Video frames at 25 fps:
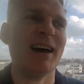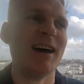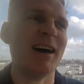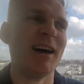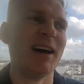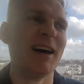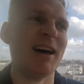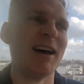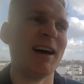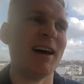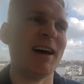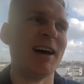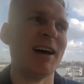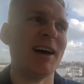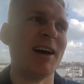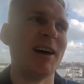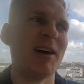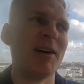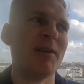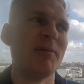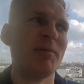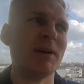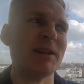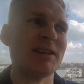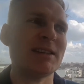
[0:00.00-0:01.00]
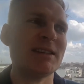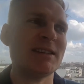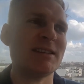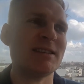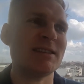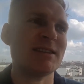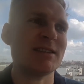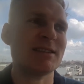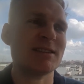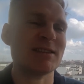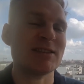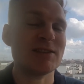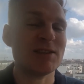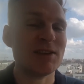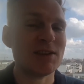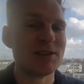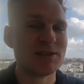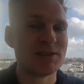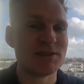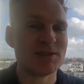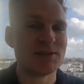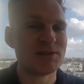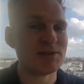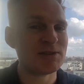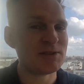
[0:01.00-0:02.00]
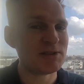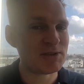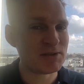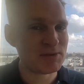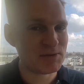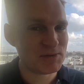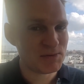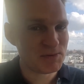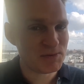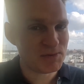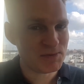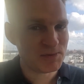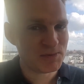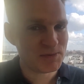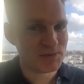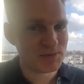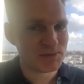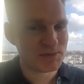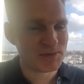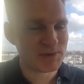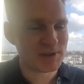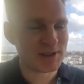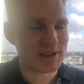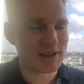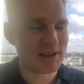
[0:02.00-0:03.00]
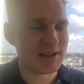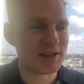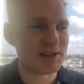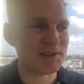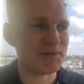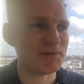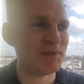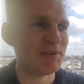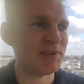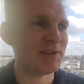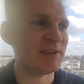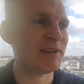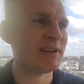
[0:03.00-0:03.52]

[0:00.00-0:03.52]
uh, but this is not true. Um,